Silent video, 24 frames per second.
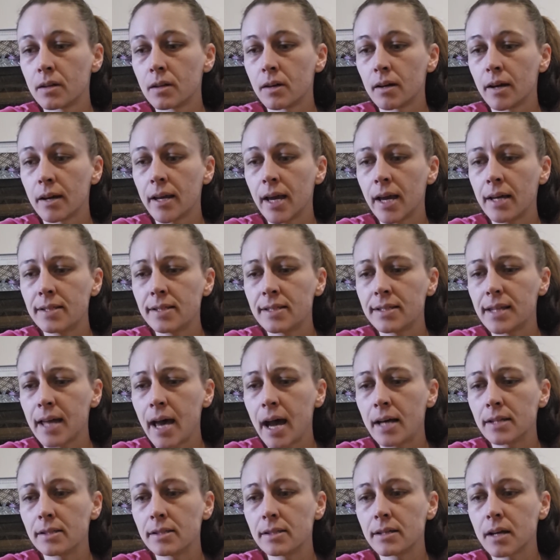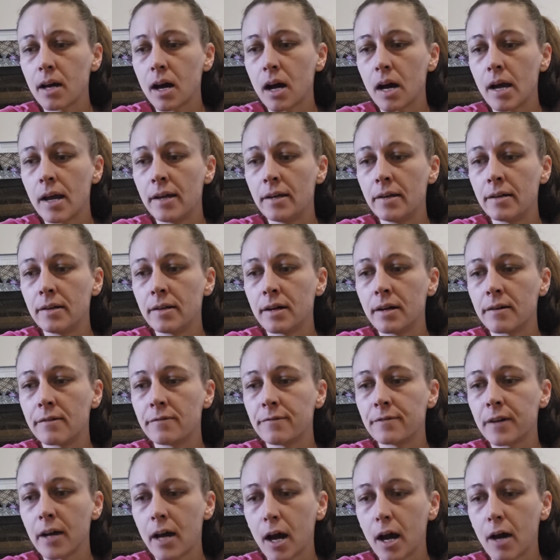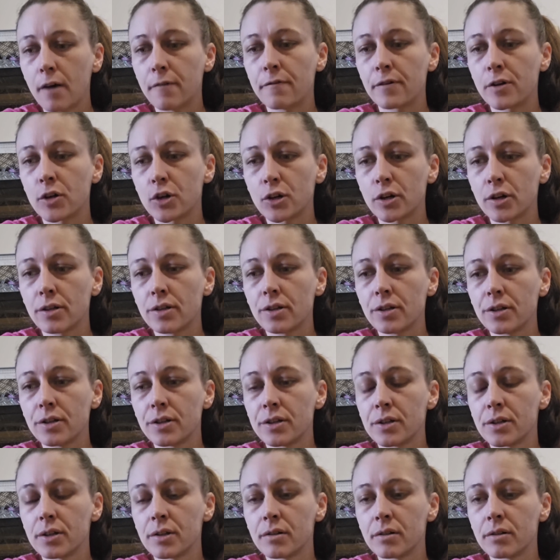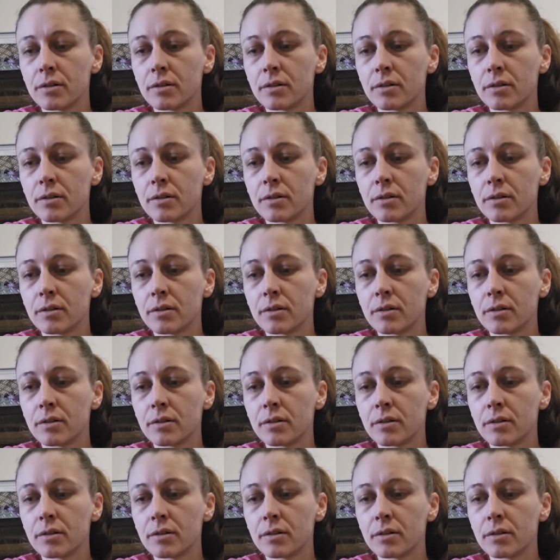I guess that's kind of covers